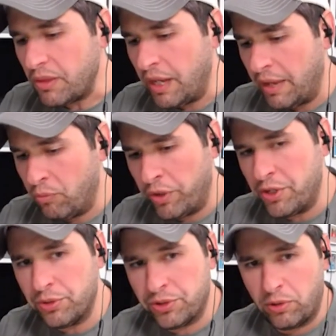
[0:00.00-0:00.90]
And when
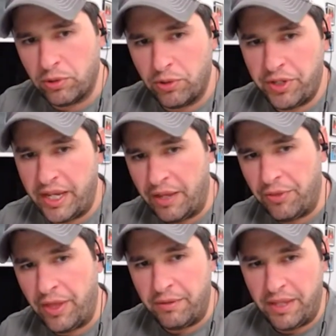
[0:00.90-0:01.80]
you start looking at
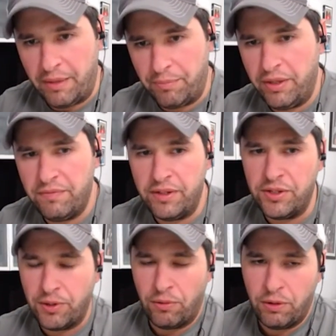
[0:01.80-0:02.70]
that that pivot,
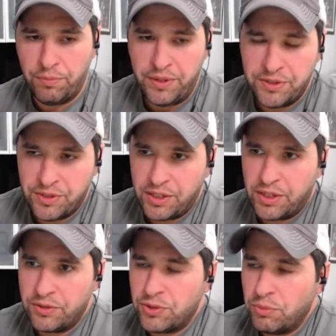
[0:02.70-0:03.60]
Europe is the
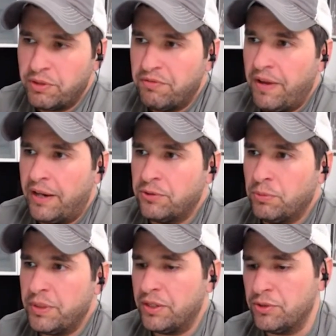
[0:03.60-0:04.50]
consuming factor
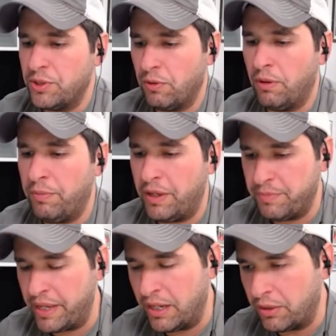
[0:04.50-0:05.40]
because Europe has
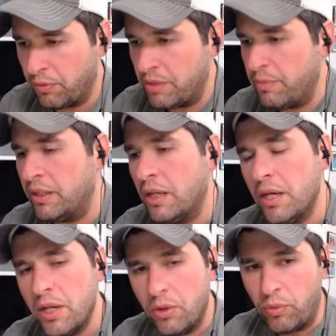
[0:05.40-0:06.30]
made an agreement
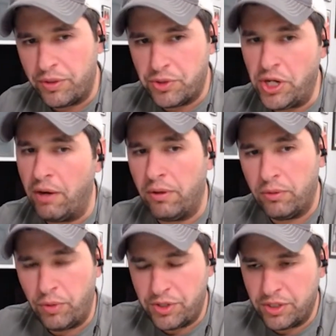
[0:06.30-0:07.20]
with JERA,
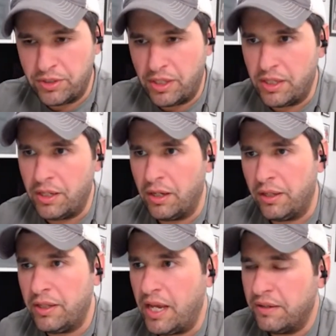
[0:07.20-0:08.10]
which is the uh,
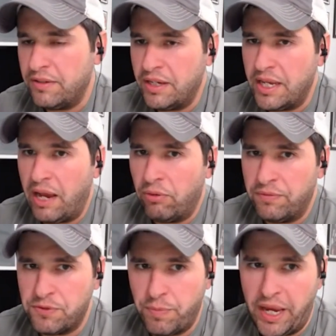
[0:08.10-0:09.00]
the entity out of
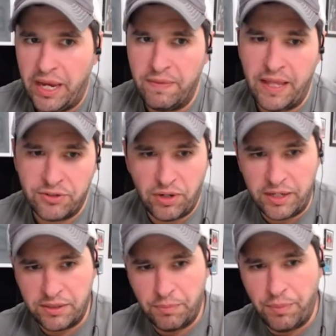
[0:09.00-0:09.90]
Japan that
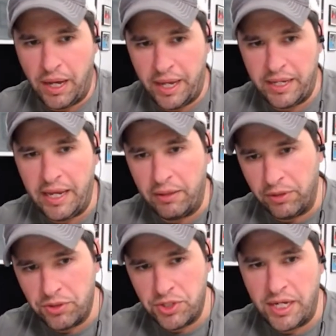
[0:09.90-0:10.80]
tries to buy
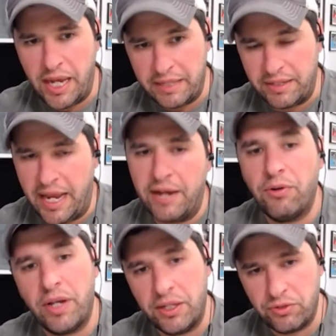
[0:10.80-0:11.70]
LNG as an
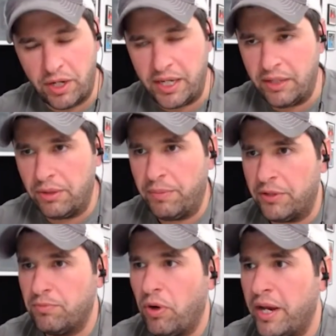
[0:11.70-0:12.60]
aggregate, trying to get the
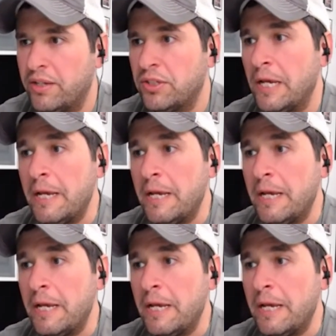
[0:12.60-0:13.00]
best price.